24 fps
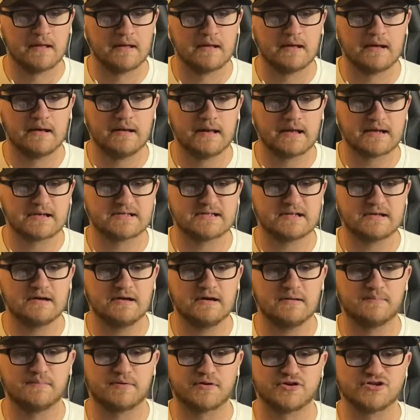Next
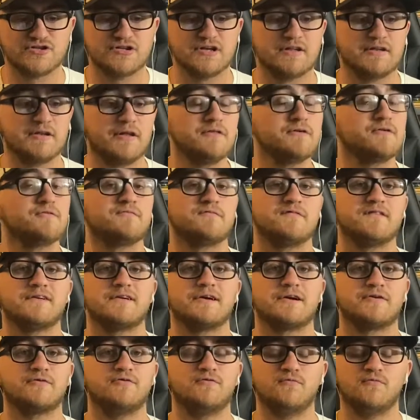up, another
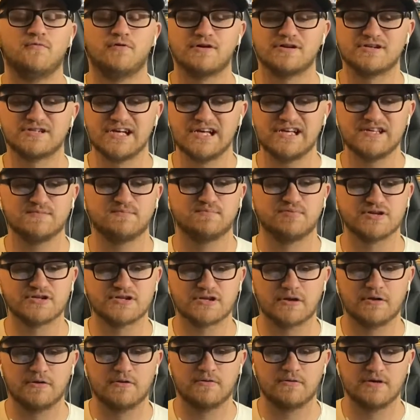very cool one. Chase
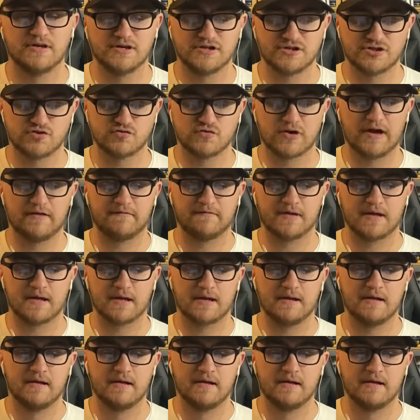Briscoe is driving